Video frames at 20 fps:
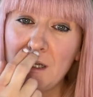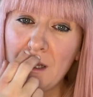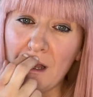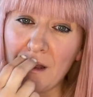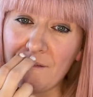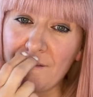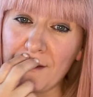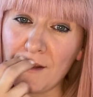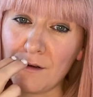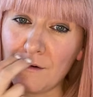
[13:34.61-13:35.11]
I
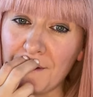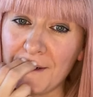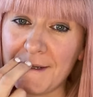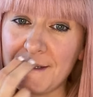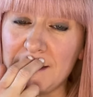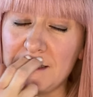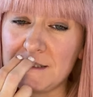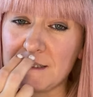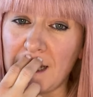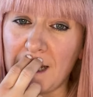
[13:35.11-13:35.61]
feel
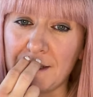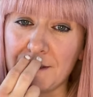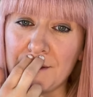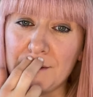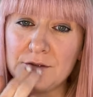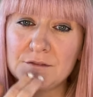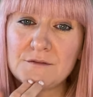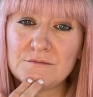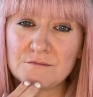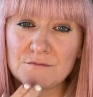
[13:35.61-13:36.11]
really sad.
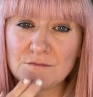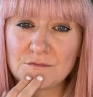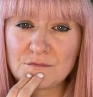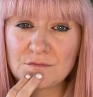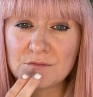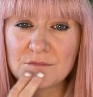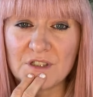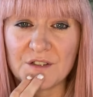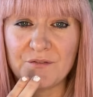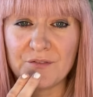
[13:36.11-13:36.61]

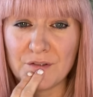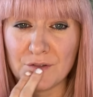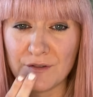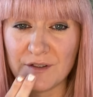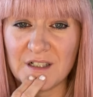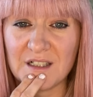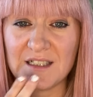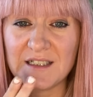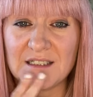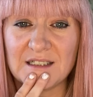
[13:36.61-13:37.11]
I feel
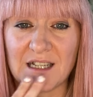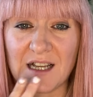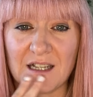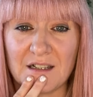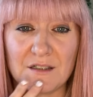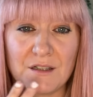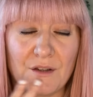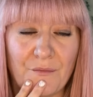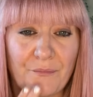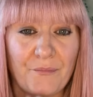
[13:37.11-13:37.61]
really sad.